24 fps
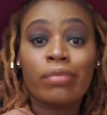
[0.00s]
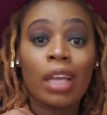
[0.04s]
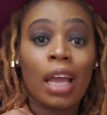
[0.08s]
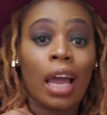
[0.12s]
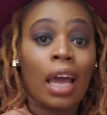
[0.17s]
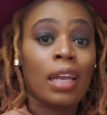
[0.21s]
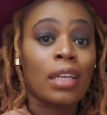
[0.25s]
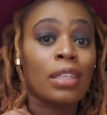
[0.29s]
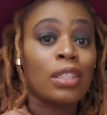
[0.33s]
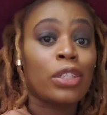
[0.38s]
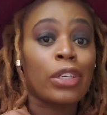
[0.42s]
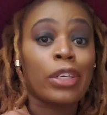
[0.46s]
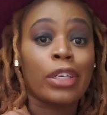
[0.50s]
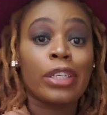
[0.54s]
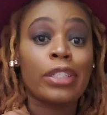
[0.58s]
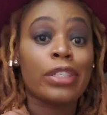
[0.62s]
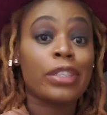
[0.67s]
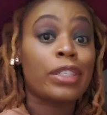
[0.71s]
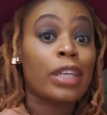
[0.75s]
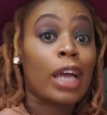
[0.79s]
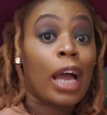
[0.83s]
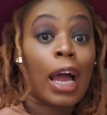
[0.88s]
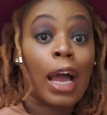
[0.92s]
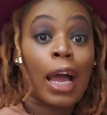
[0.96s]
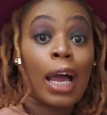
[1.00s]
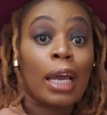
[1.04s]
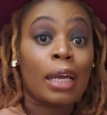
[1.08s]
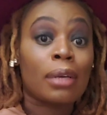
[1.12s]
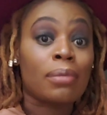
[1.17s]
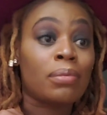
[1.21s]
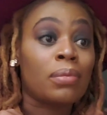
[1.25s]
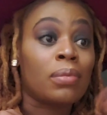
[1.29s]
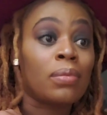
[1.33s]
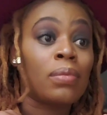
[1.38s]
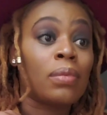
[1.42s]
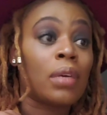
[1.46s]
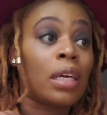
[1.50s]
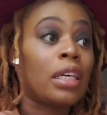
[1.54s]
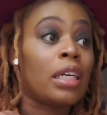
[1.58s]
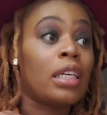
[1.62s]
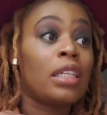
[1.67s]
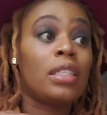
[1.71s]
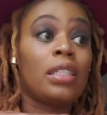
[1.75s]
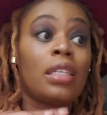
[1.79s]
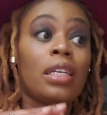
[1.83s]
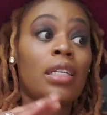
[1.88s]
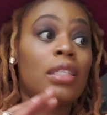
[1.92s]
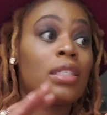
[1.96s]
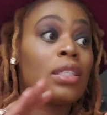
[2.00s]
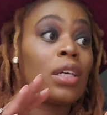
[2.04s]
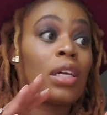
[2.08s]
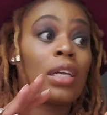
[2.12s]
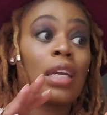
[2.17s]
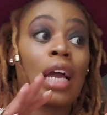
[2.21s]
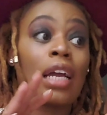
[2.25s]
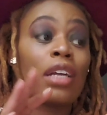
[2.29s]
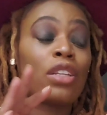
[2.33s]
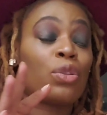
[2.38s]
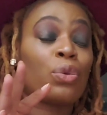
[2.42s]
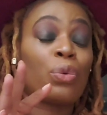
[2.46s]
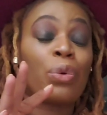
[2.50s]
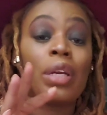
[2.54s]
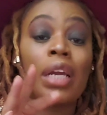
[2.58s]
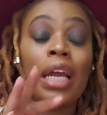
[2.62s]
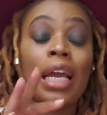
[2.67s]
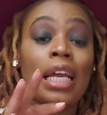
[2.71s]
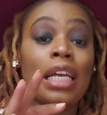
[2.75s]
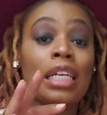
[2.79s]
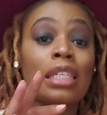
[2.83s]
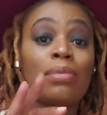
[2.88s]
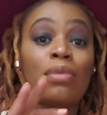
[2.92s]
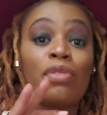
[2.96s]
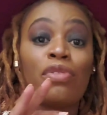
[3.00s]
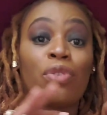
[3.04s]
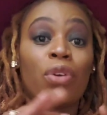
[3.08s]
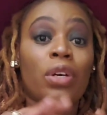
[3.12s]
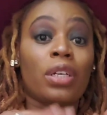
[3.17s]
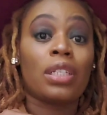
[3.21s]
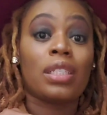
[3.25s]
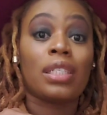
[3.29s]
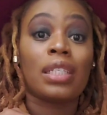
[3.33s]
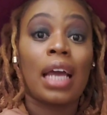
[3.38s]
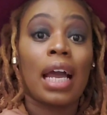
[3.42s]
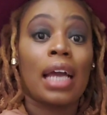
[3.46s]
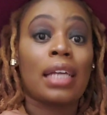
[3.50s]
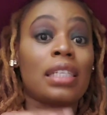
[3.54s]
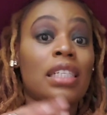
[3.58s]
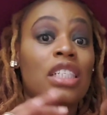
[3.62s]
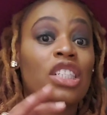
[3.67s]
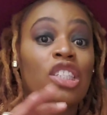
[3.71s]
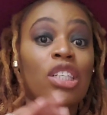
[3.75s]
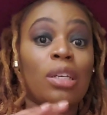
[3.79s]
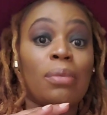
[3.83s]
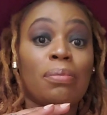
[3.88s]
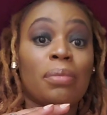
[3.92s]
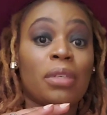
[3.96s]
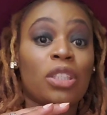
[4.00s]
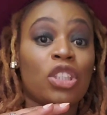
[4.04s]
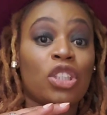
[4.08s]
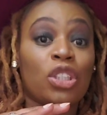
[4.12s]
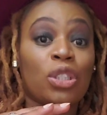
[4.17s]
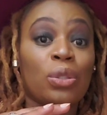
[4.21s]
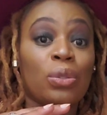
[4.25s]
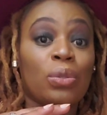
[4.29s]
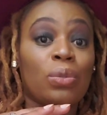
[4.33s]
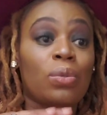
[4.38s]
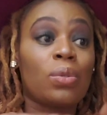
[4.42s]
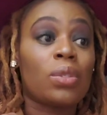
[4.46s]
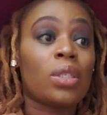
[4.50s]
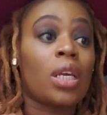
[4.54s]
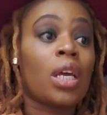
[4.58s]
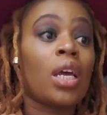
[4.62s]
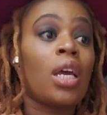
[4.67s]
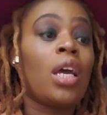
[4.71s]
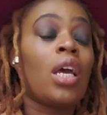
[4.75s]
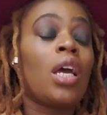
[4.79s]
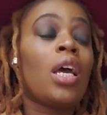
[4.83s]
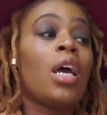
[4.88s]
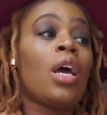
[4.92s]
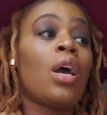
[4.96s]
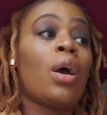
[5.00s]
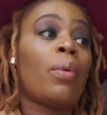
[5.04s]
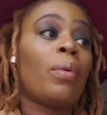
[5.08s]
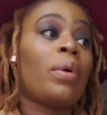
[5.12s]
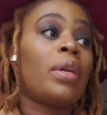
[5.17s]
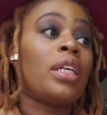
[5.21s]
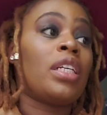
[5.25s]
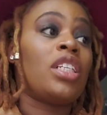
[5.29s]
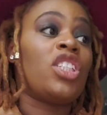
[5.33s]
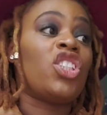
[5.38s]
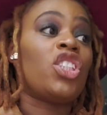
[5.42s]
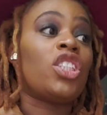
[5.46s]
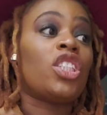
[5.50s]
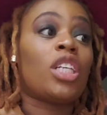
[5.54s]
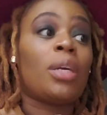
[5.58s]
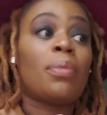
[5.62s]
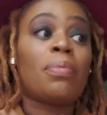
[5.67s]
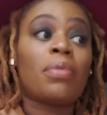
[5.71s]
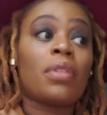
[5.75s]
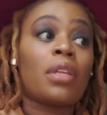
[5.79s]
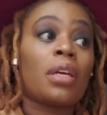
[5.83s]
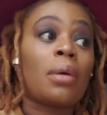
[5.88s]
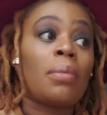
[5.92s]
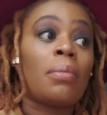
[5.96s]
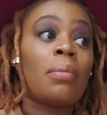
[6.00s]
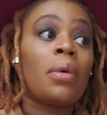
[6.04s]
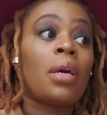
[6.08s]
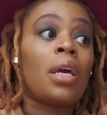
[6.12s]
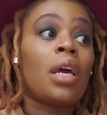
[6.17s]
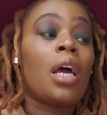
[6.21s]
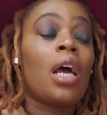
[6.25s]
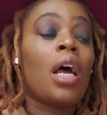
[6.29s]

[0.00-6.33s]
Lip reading: kind of took its time. He took like 3 days before he decided to ship my shoes. When he shipped them,